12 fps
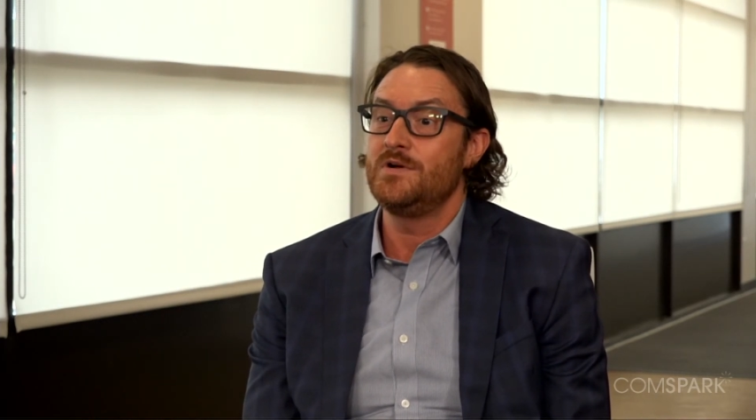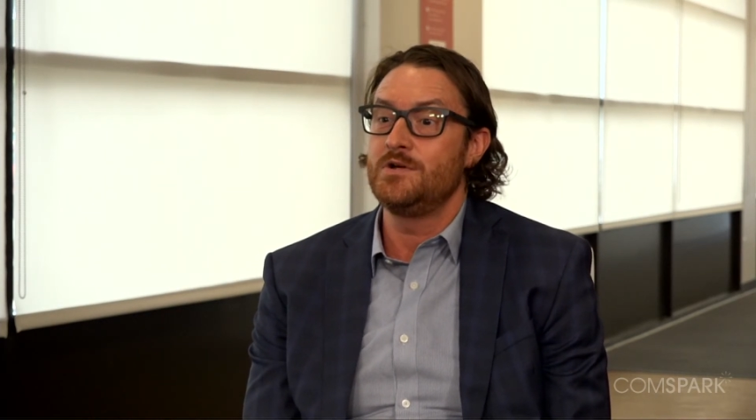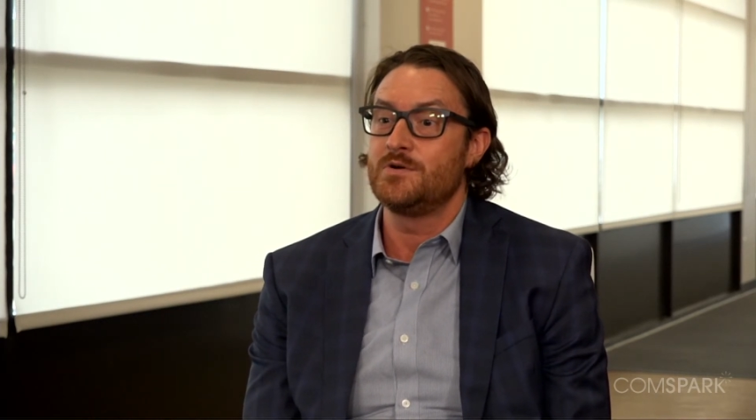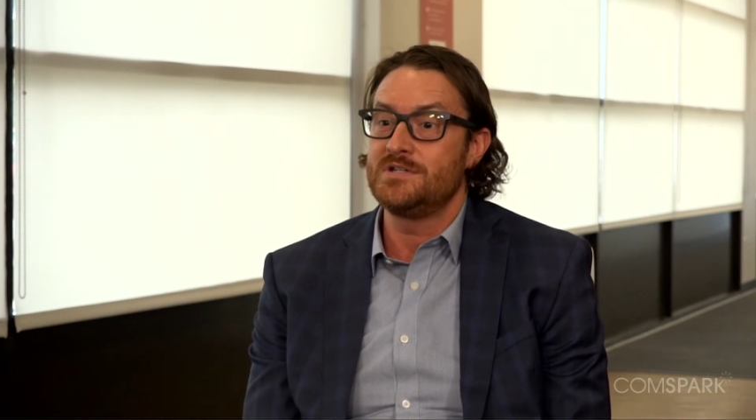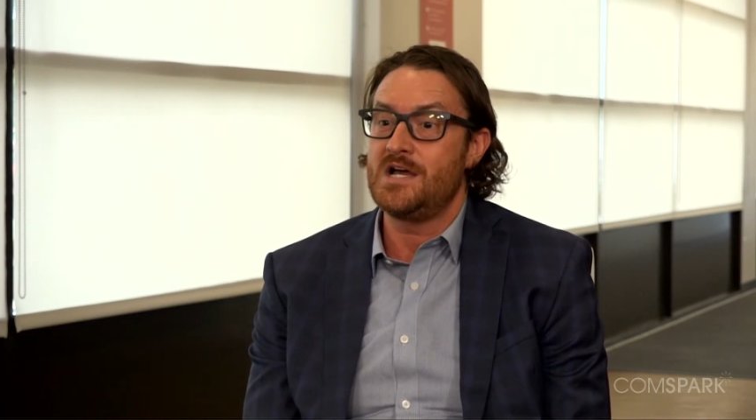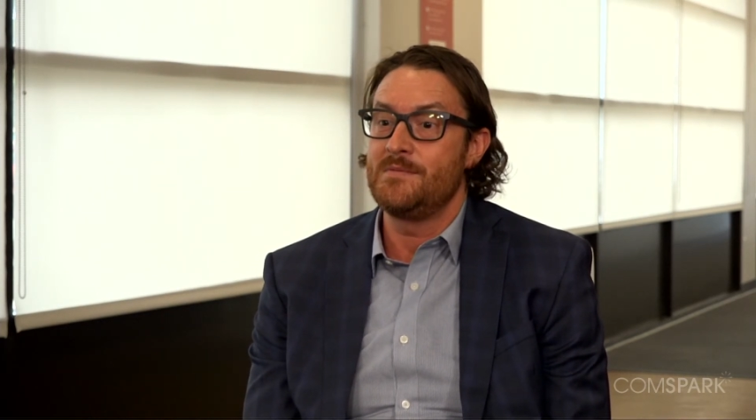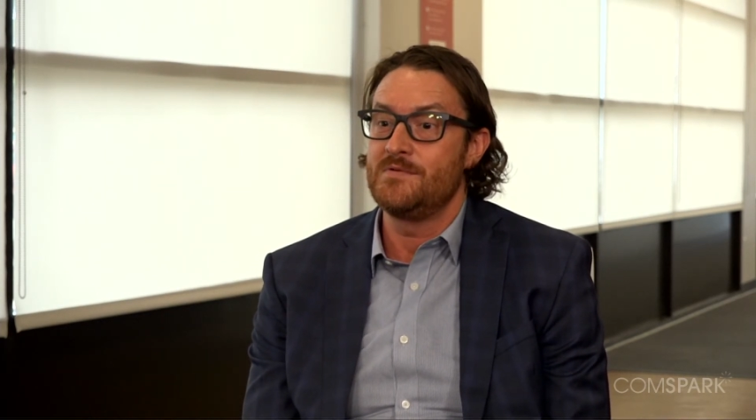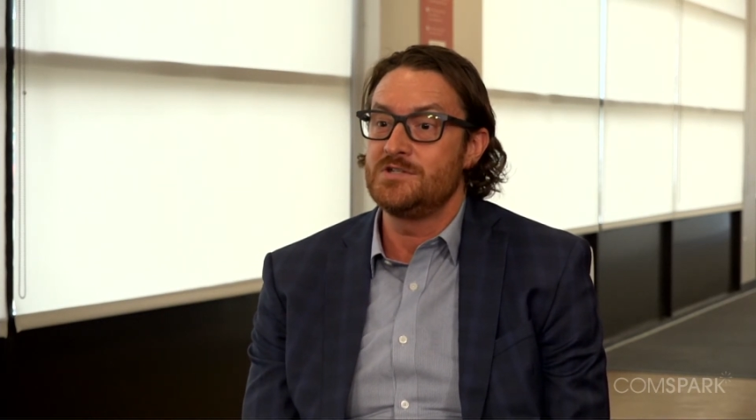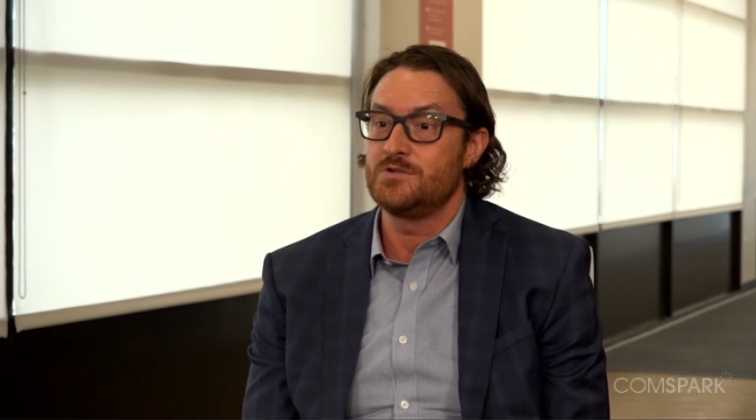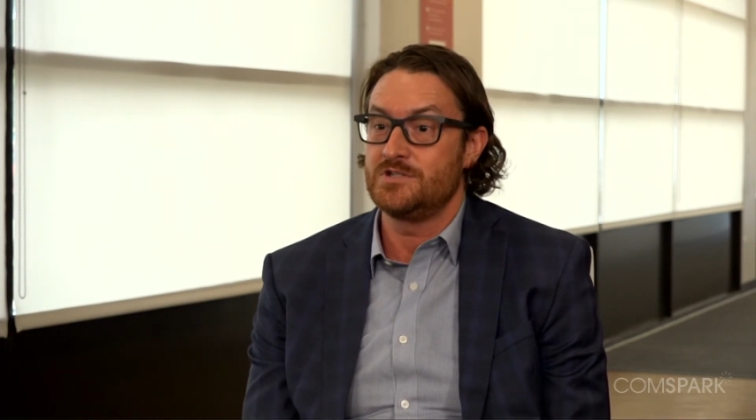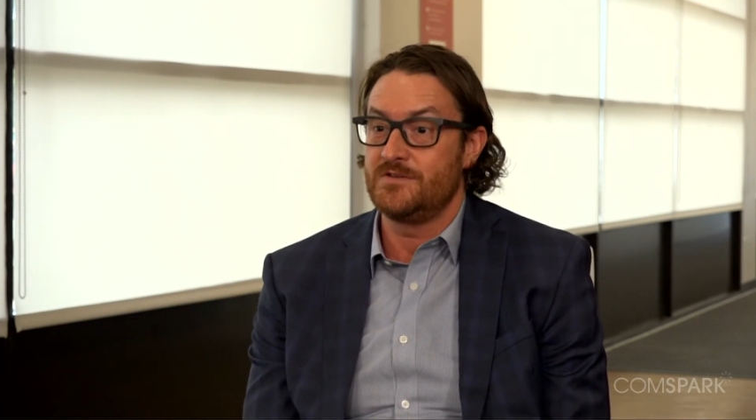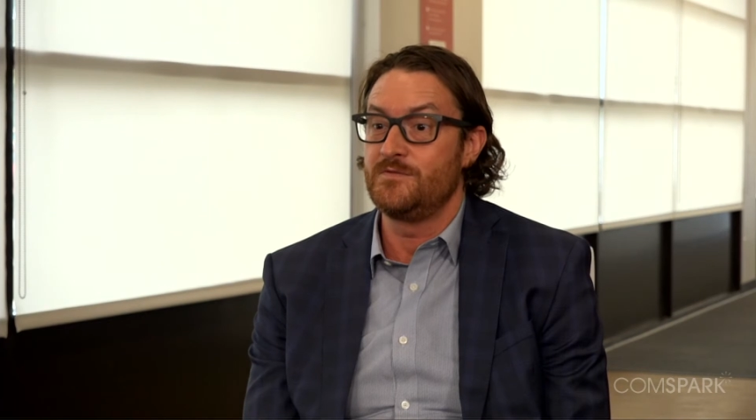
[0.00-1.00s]
your time and
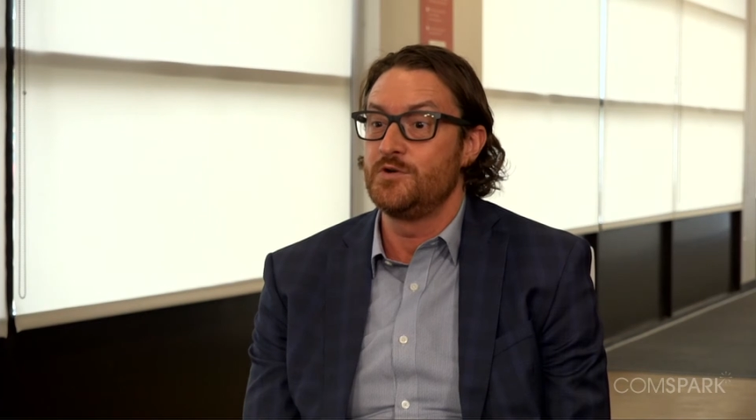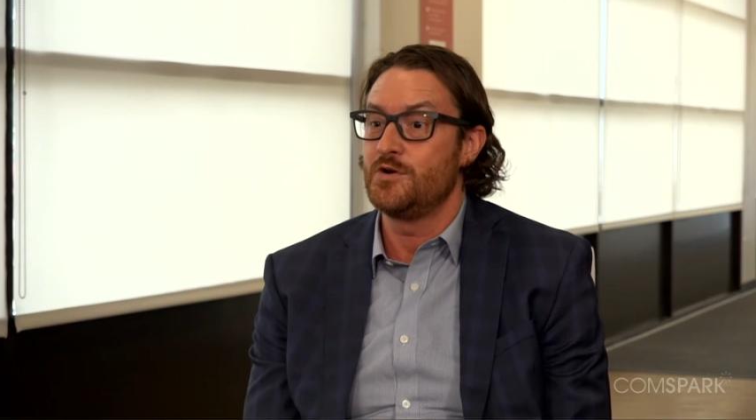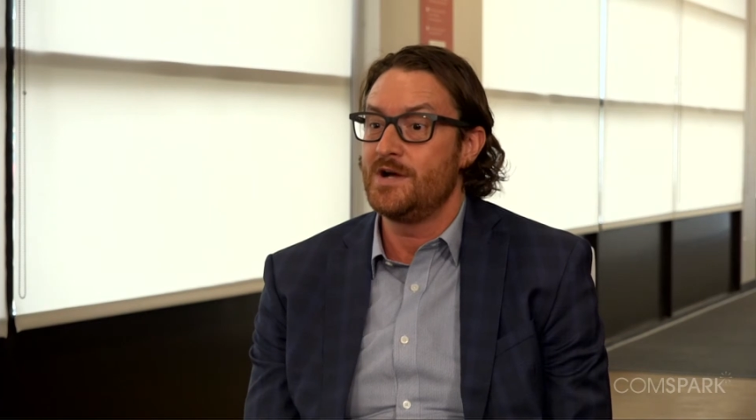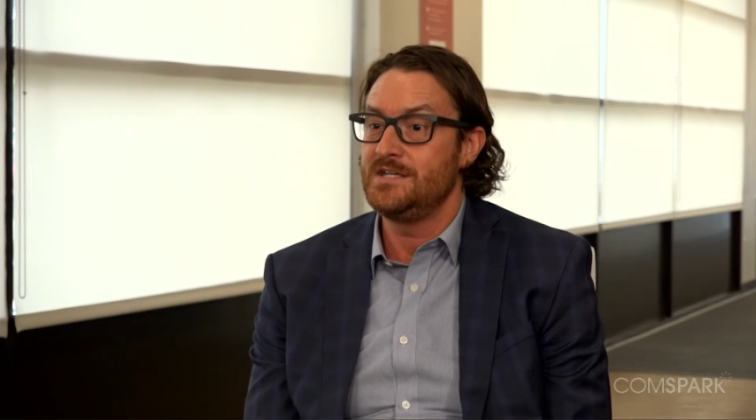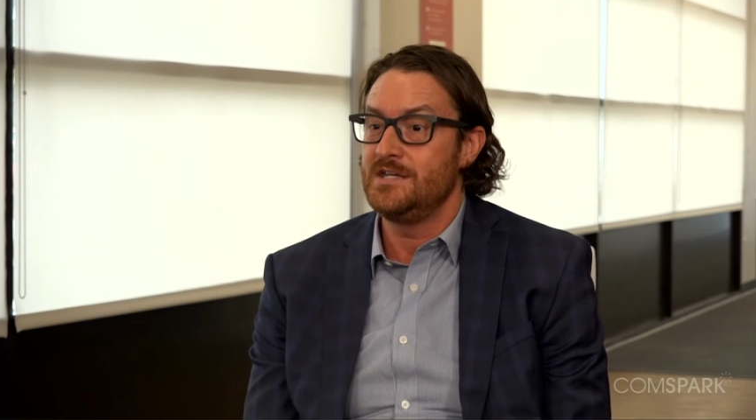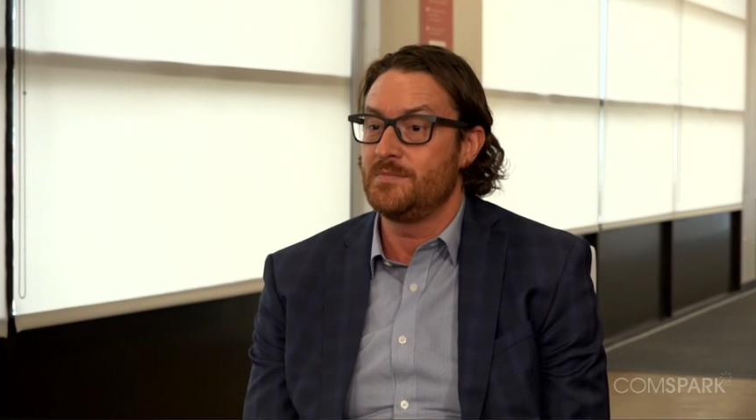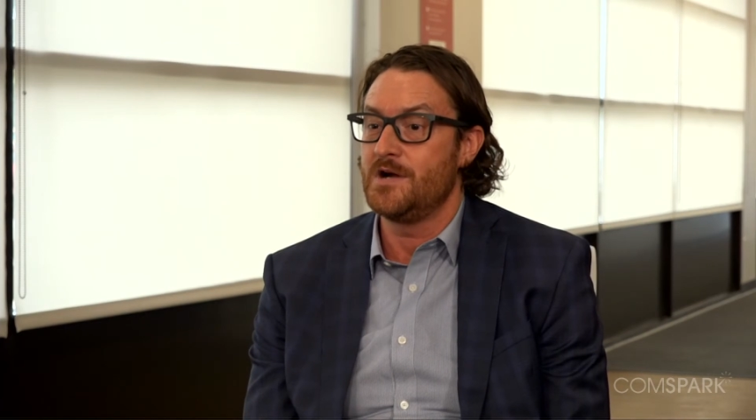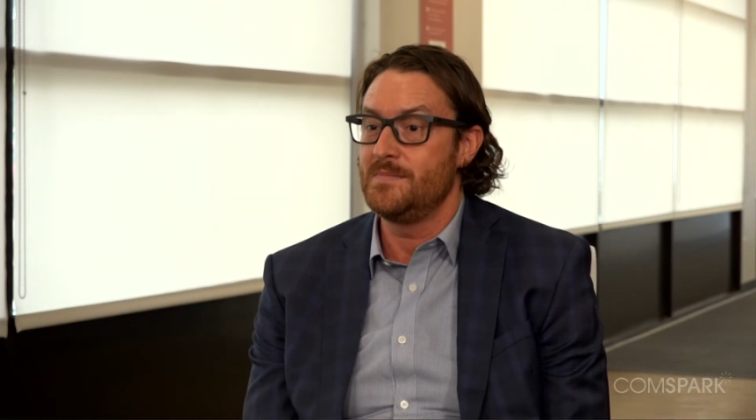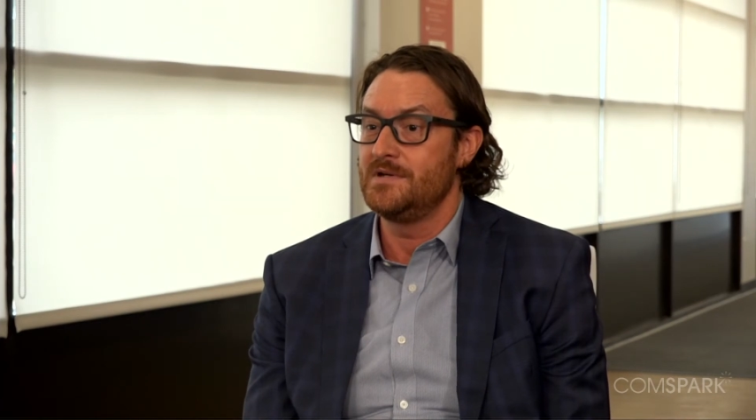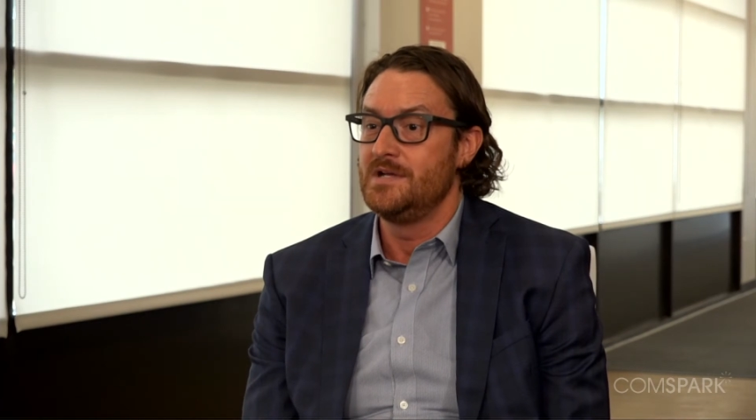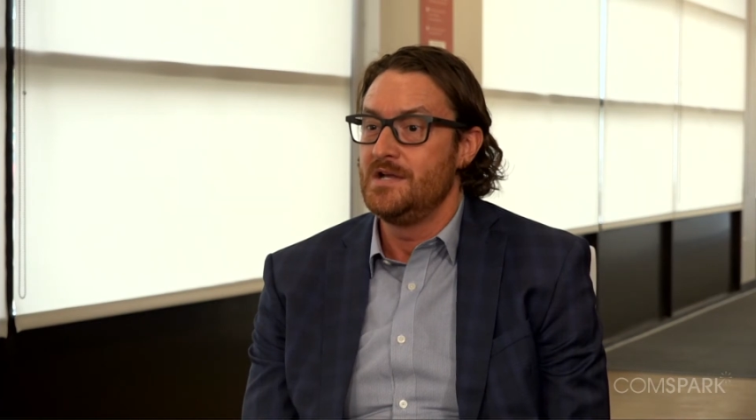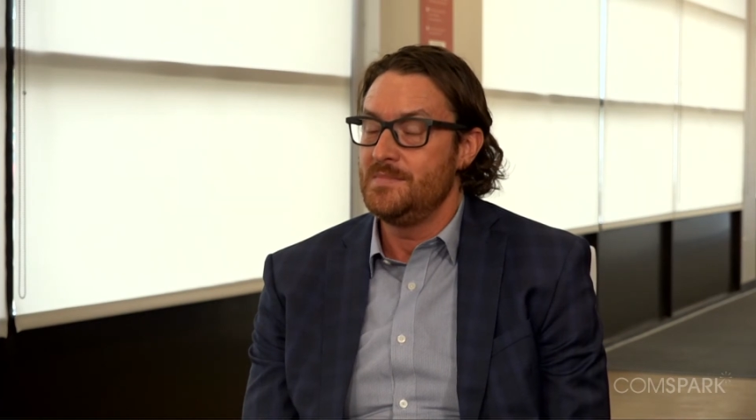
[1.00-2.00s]
resources for your IT department